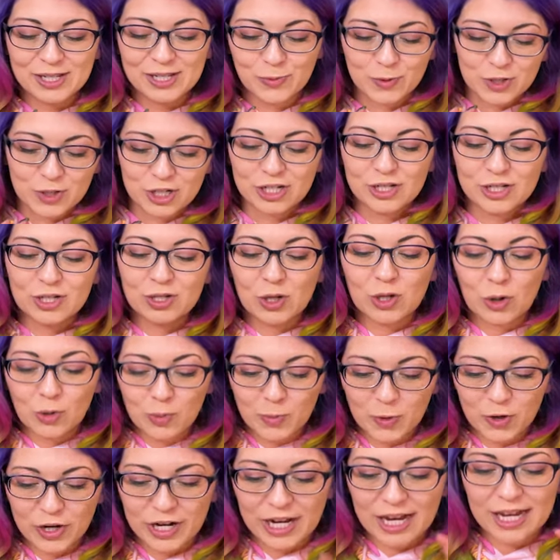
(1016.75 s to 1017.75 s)
which is so
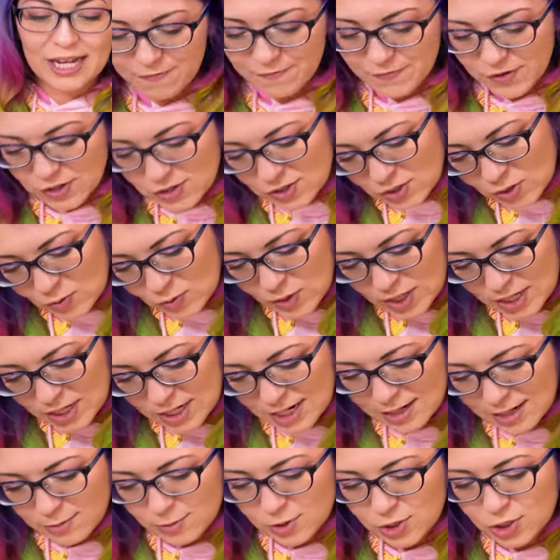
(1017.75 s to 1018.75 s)
pretty. First one
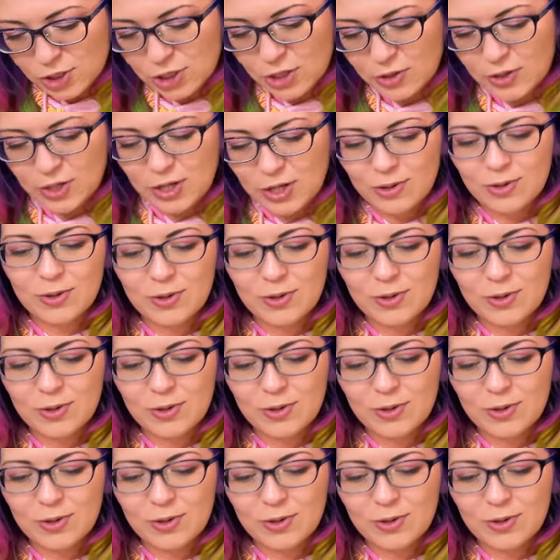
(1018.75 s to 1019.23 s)
I will show you